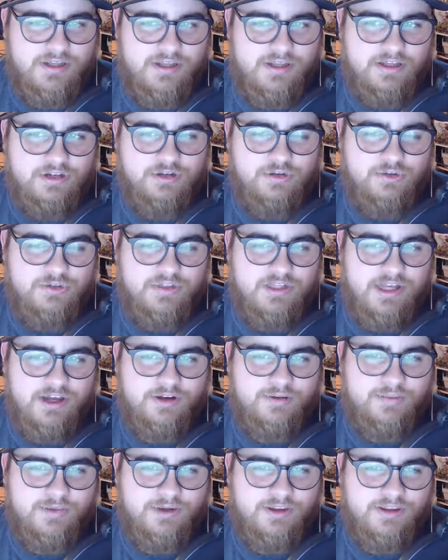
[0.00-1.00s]

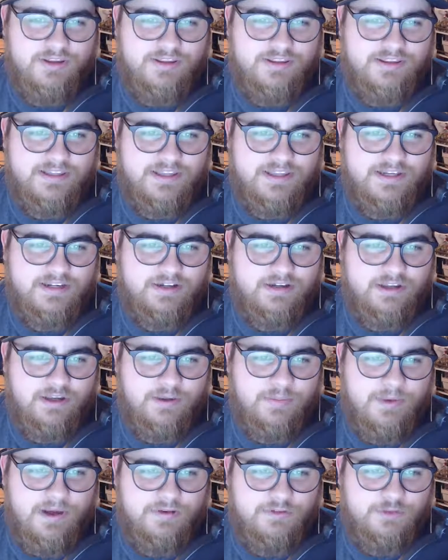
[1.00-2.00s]
Nuketown, but they didn't
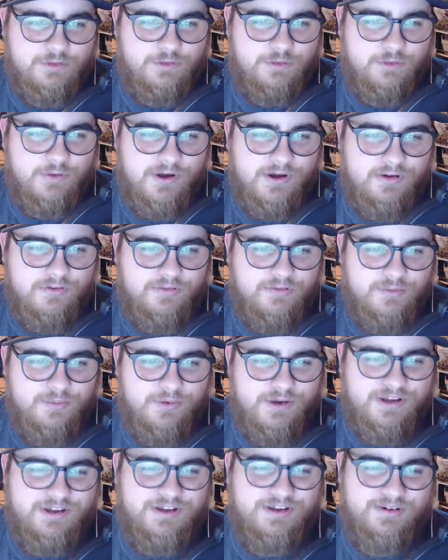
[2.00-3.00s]
come out too well from
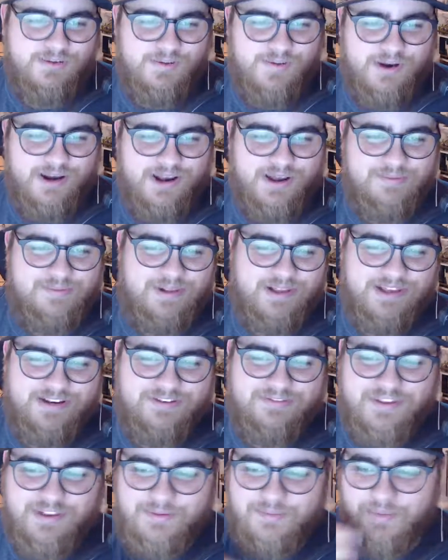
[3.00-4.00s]
what I played
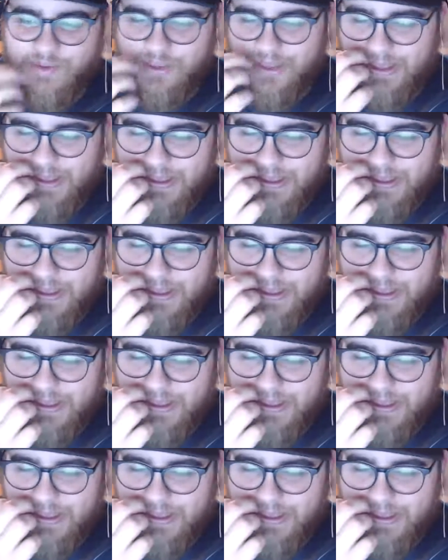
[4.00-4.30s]
of them.